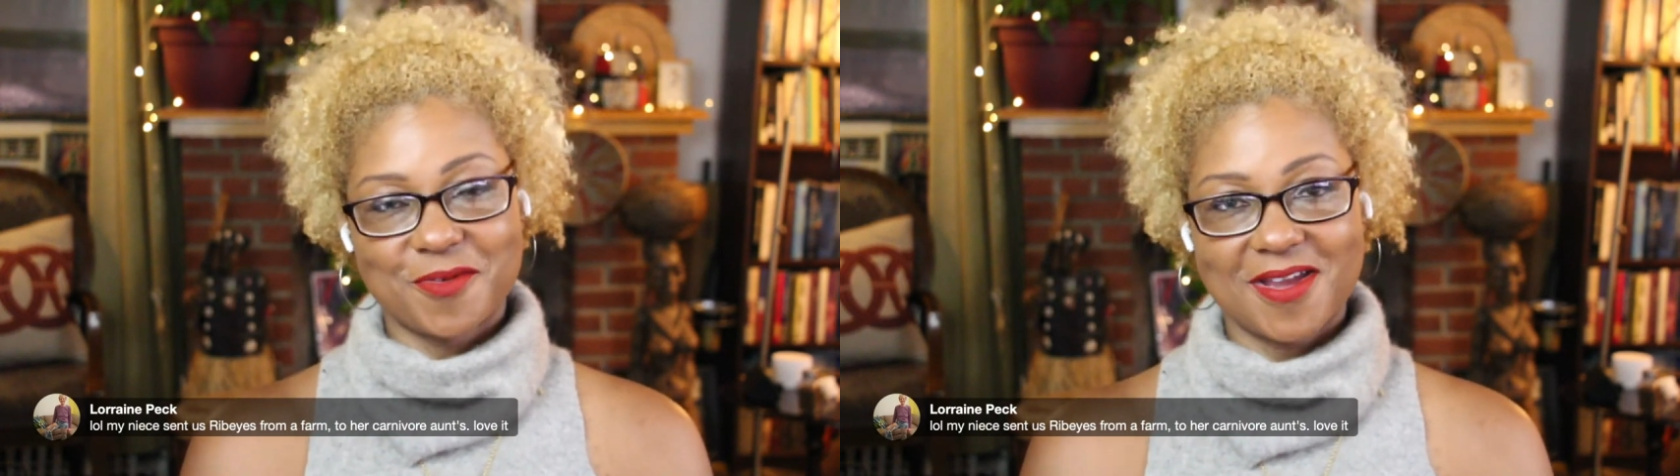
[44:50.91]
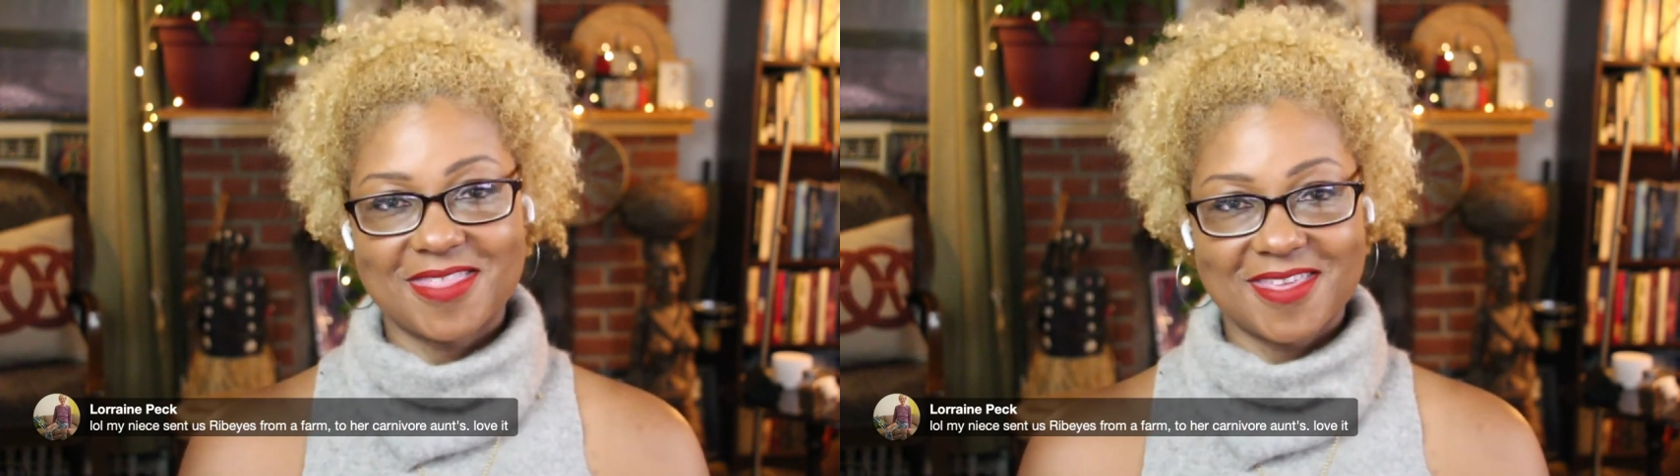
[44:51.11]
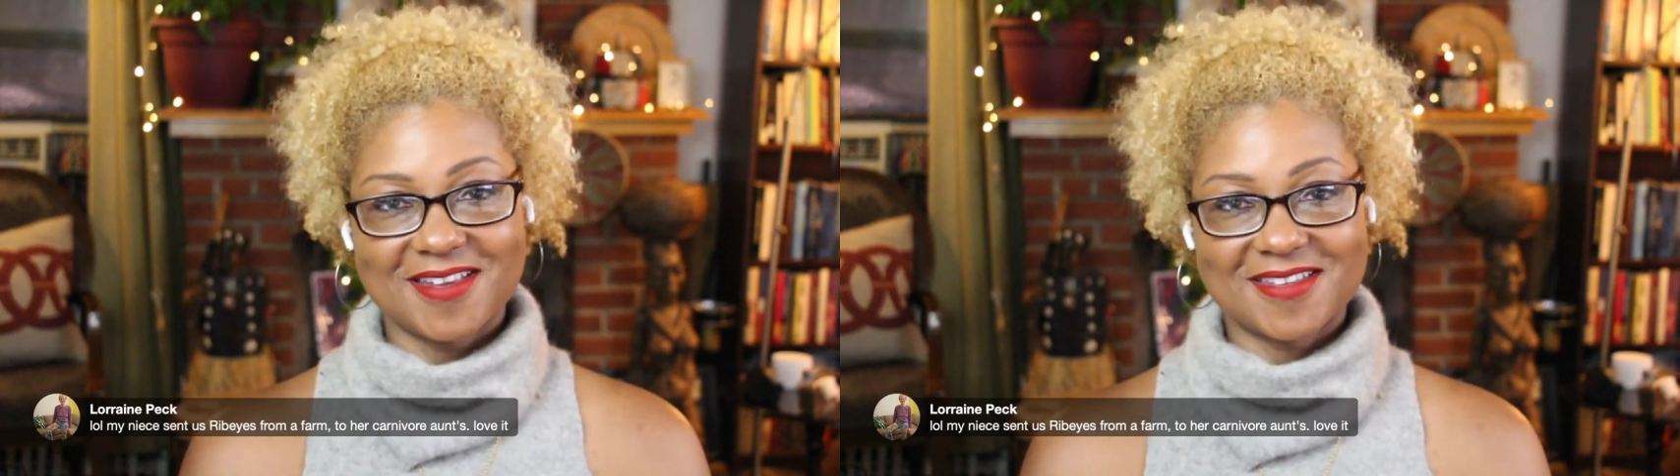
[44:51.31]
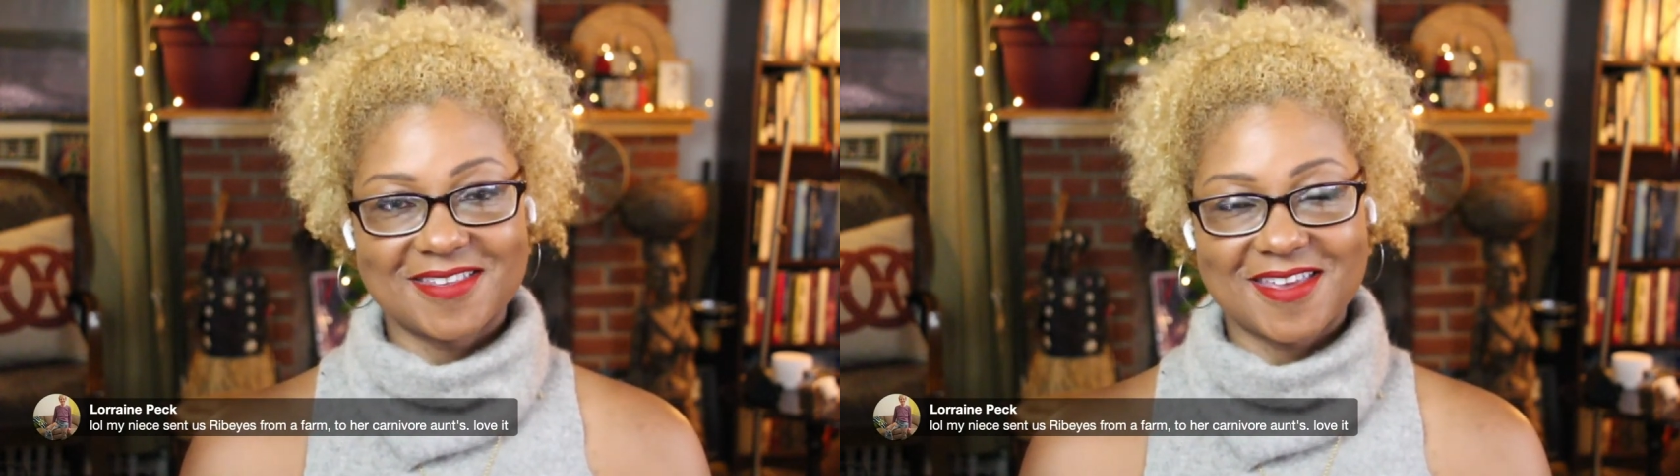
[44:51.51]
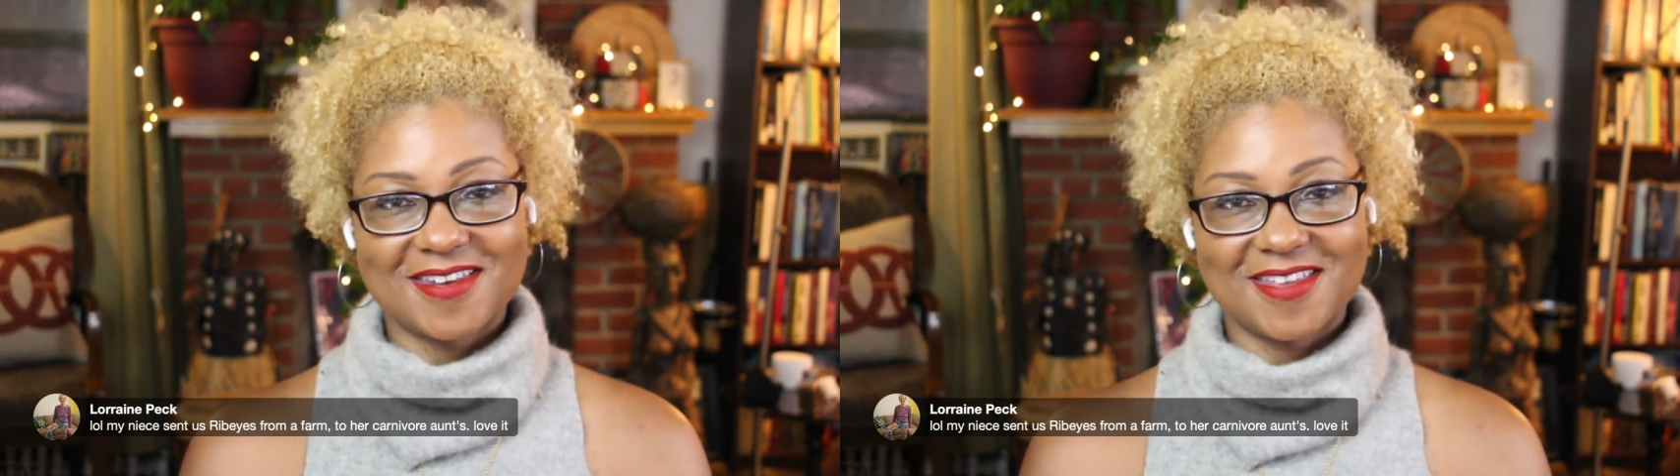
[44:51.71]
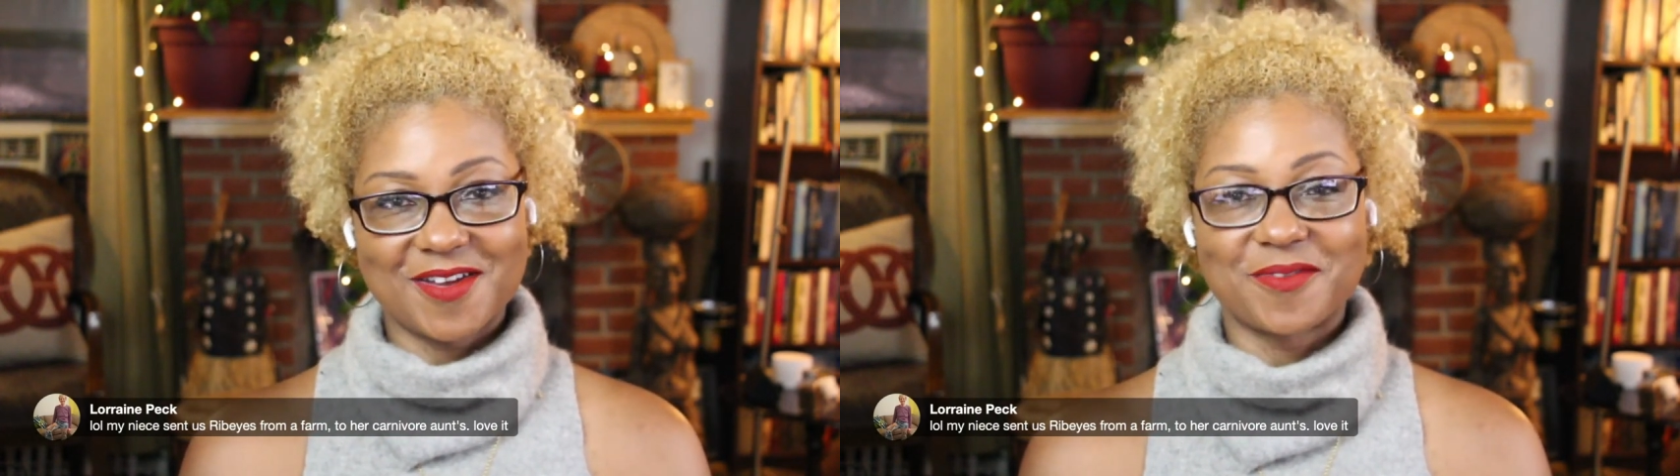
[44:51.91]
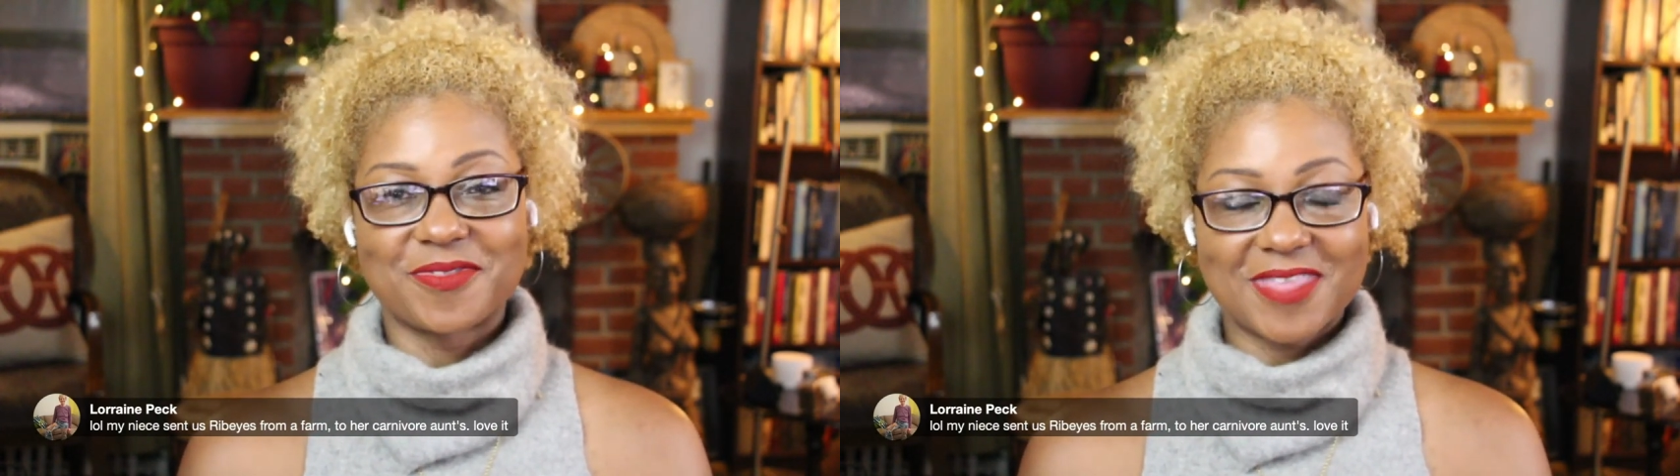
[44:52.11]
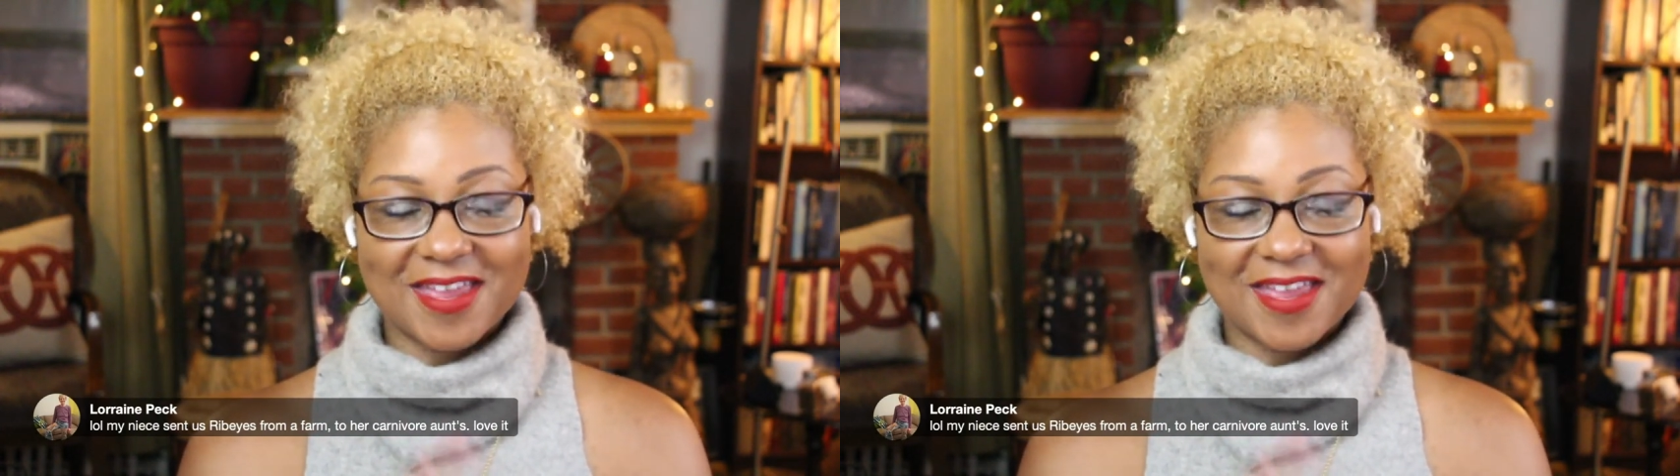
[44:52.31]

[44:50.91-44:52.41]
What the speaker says: the right thing to send you.